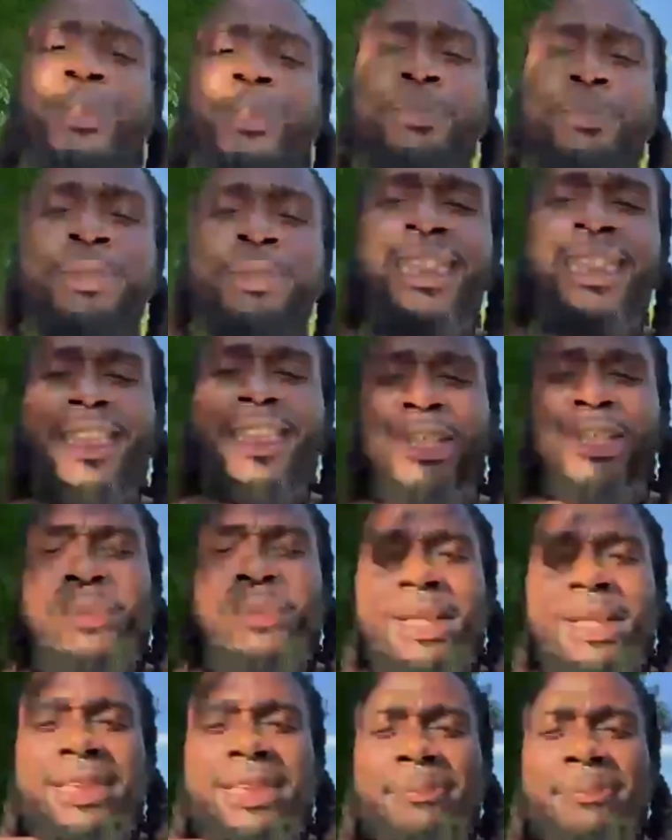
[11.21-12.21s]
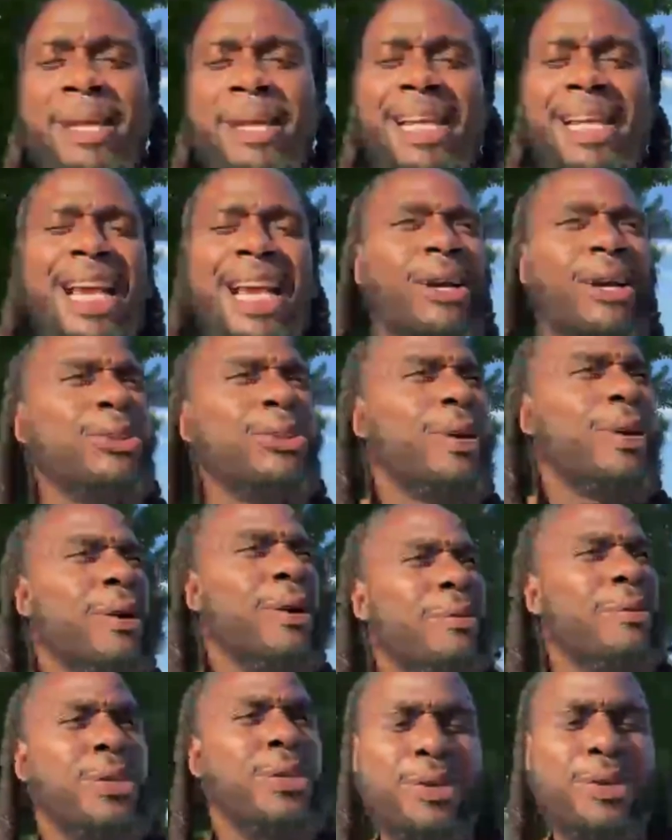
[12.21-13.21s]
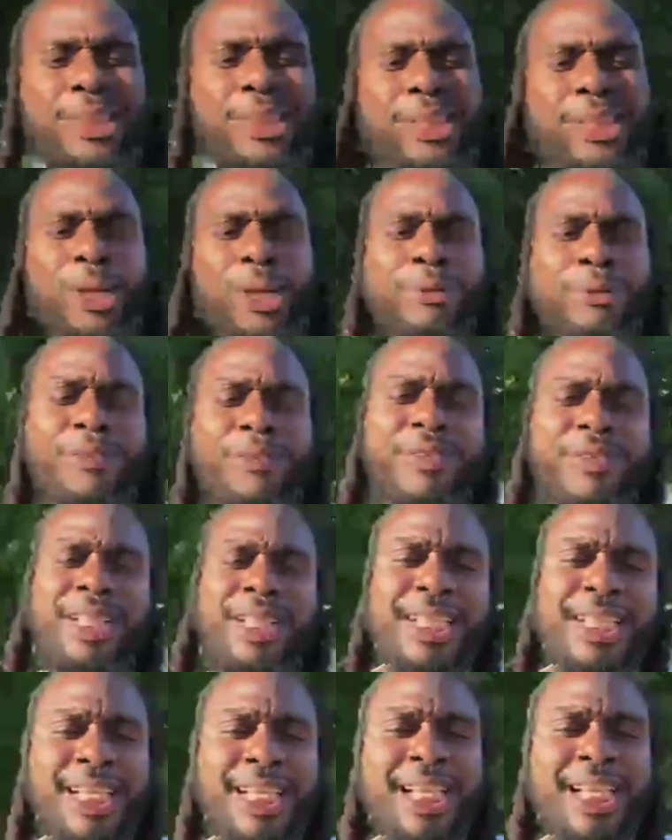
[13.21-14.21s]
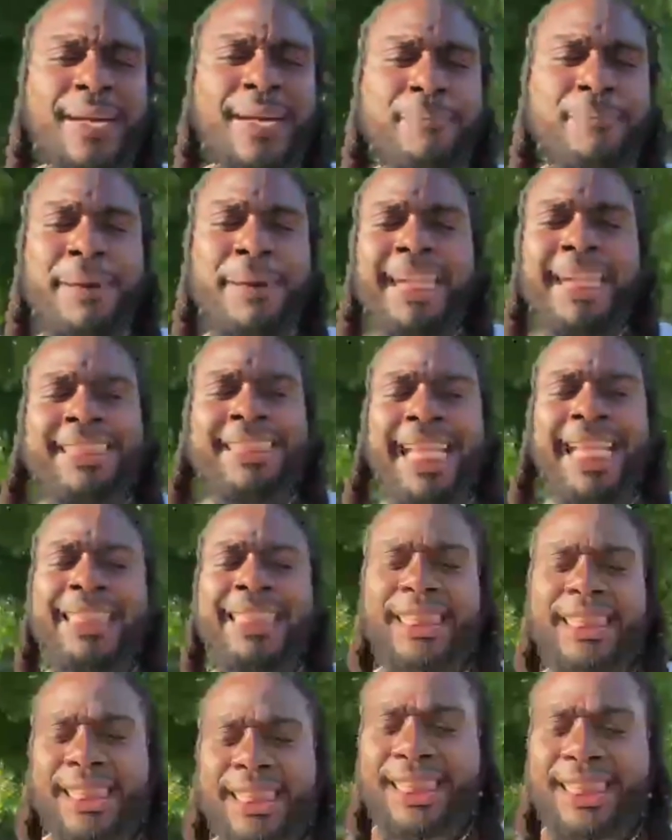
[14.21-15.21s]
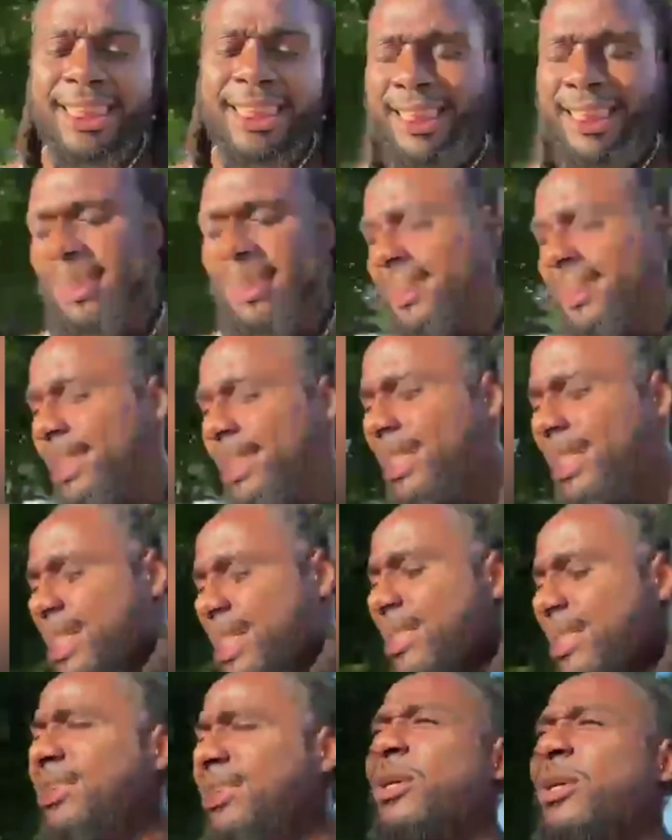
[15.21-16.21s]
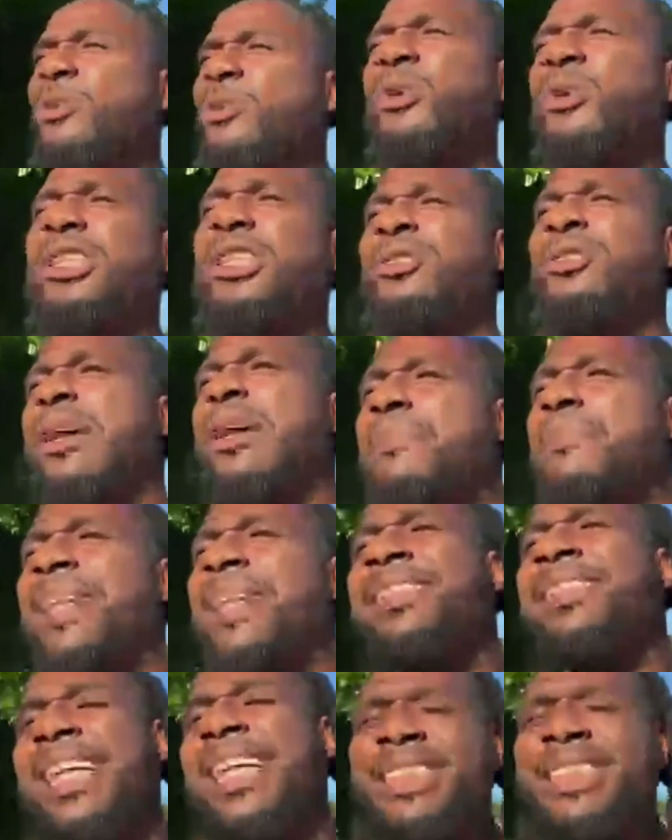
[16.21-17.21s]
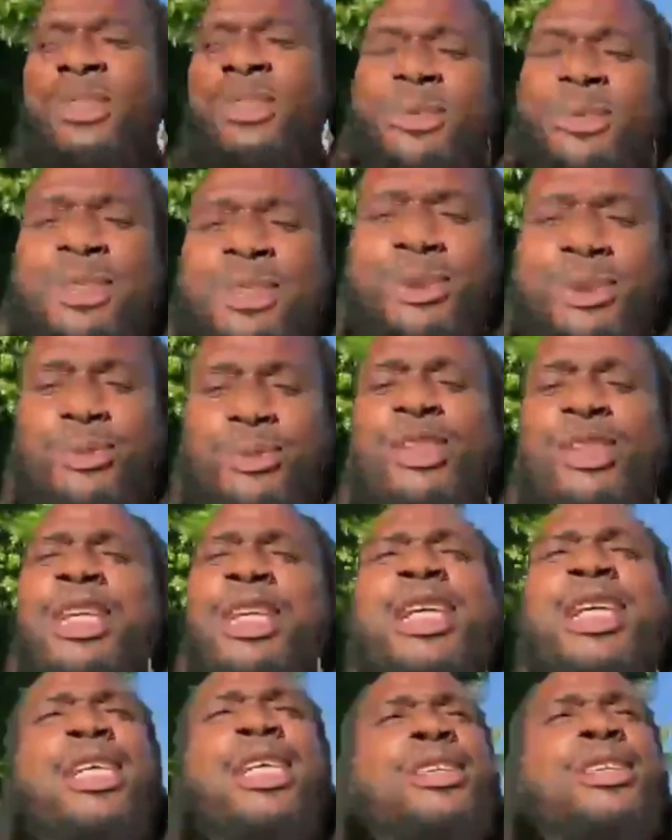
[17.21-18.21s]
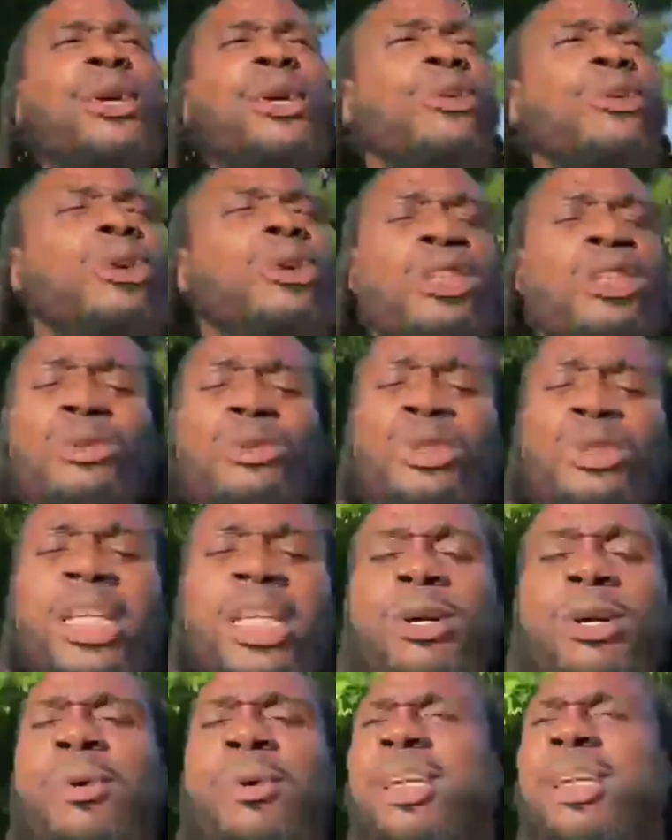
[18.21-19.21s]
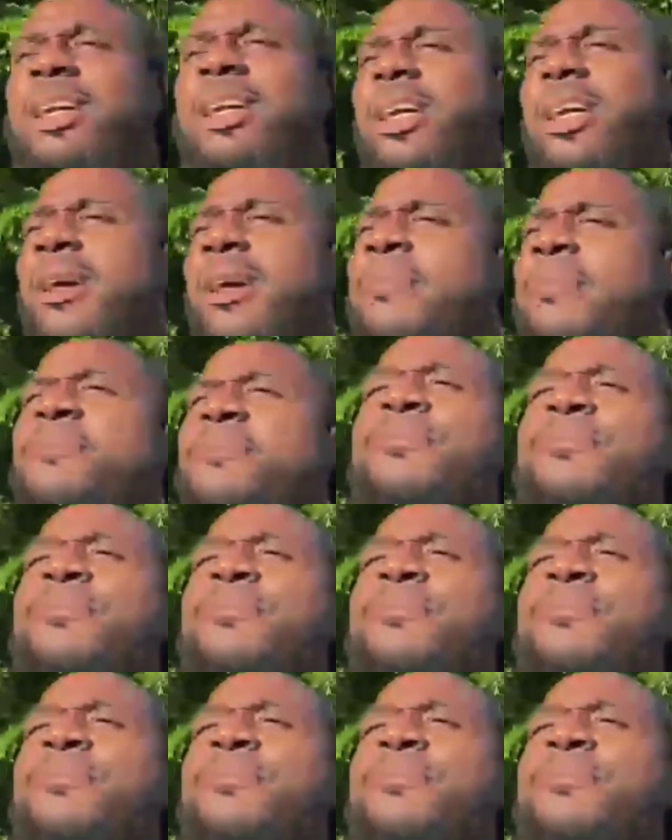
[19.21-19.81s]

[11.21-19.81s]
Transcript: protect your energy, man. They also help when you in terms of meditation. Certain crystals are meditation crystals. Certain crystals deal with